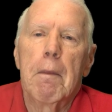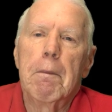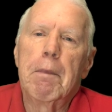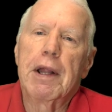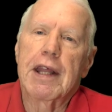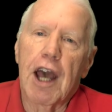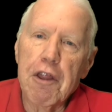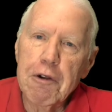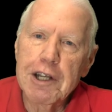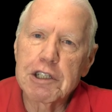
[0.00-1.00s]
But the
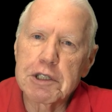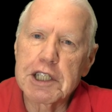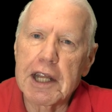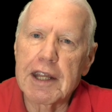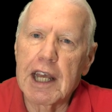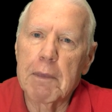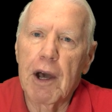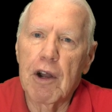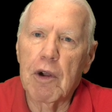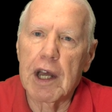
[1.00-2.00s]
other interesting thing
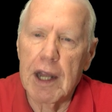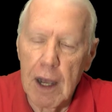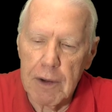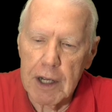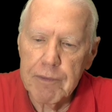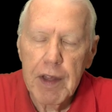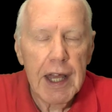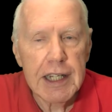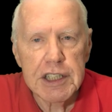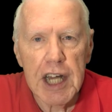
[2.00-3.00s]
about Okinawa,
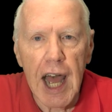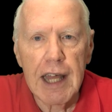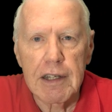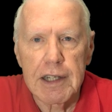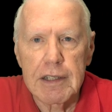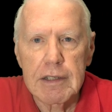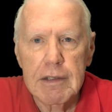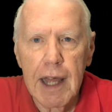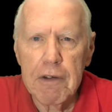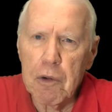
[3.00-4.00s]
it's an island.
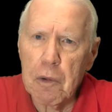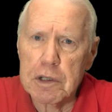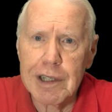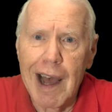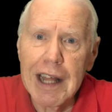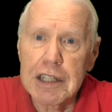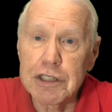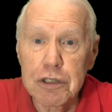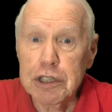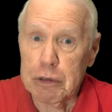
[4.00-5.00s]
And of course,
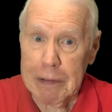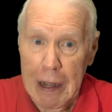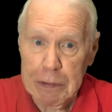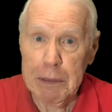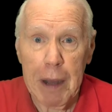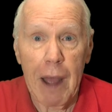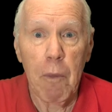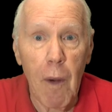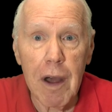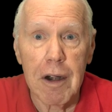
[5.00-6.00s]
islands are surrounded by
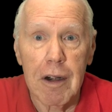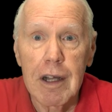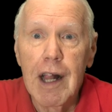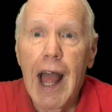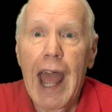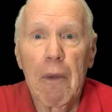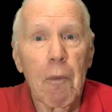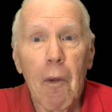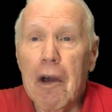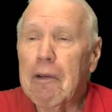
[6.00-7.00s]
water. And
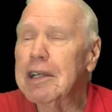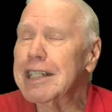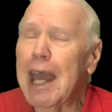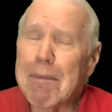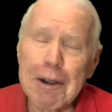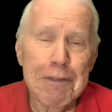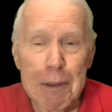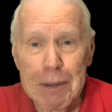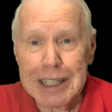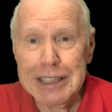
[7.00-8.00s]
water is a
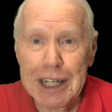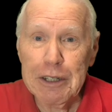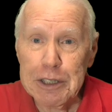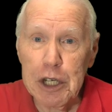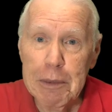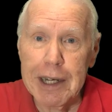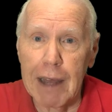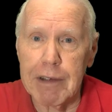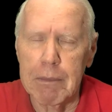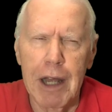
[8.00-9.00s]
perfect place to go scuba
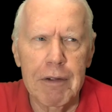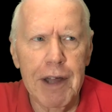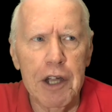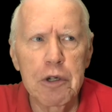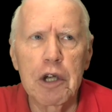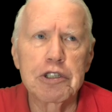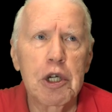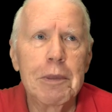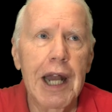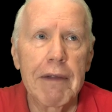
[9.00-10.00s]
diving. Matter of fact, who goes
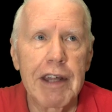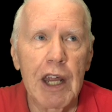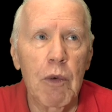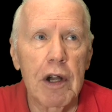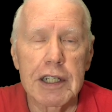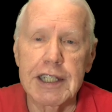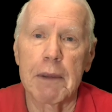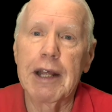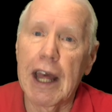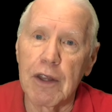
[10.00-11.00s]
scuba diving anywhere
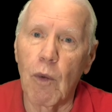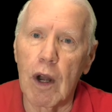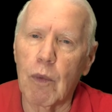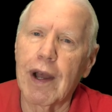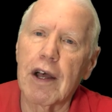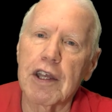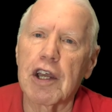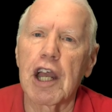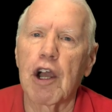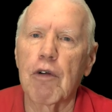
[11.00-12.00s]
except in the water? Well, you
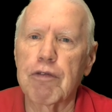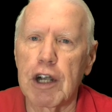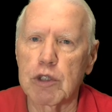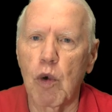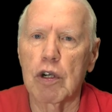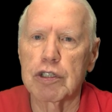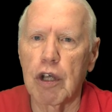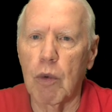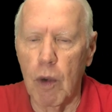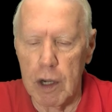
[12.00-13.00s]
can go freshwater,
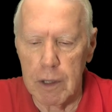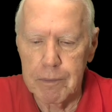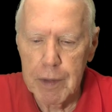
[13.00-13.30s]
saltwater.